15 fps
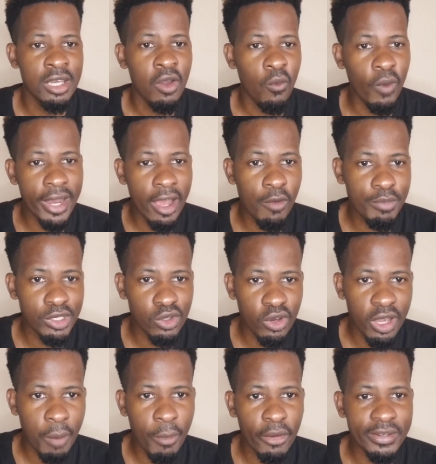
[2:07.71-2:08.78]
What I'll be talking
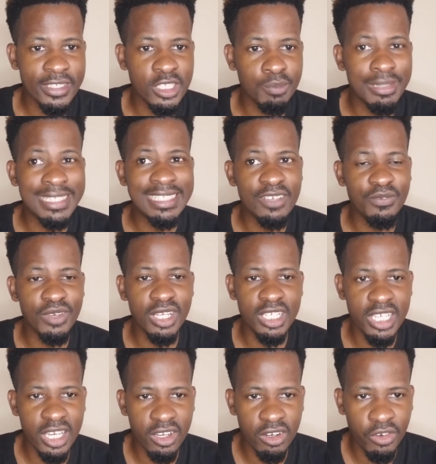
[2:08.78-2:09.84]
about is
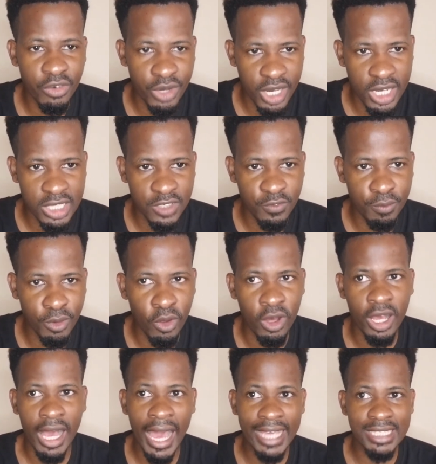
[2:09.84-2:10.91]
specifically a creative block.
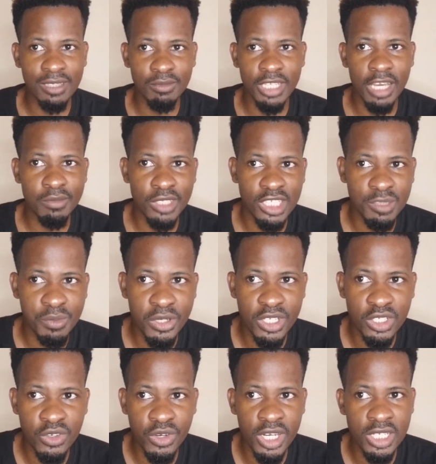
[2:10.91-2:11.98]
I sometimes experience
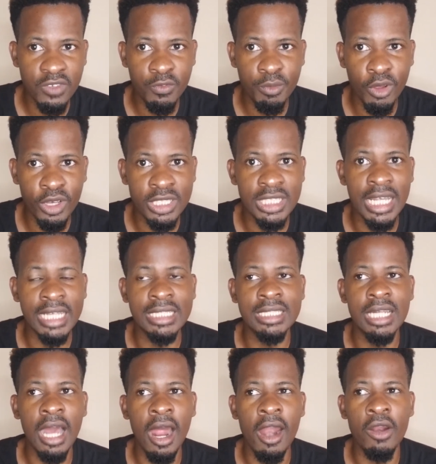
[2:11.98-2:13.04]
creative blocks that
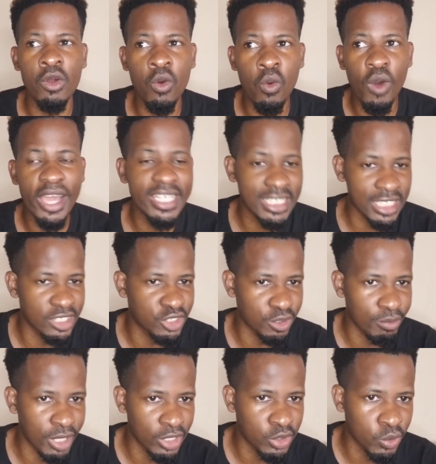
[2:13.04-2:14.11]
are quite
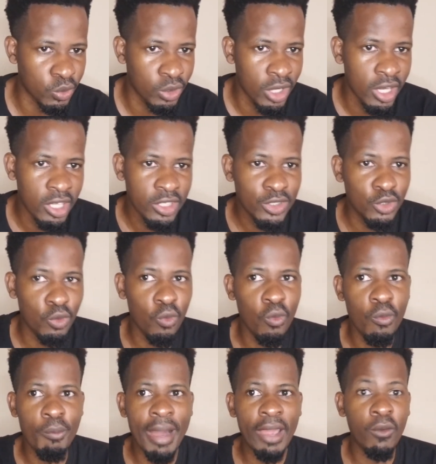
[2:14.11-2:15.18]
detrimental to
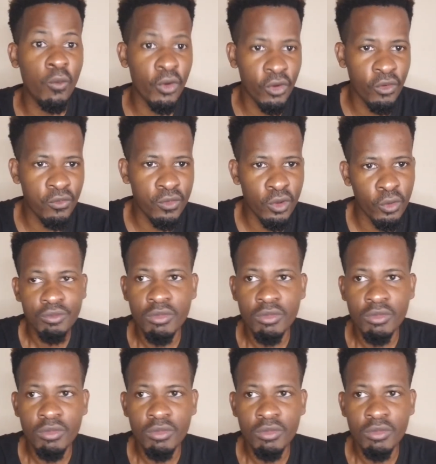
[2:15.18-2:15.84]
my workflow,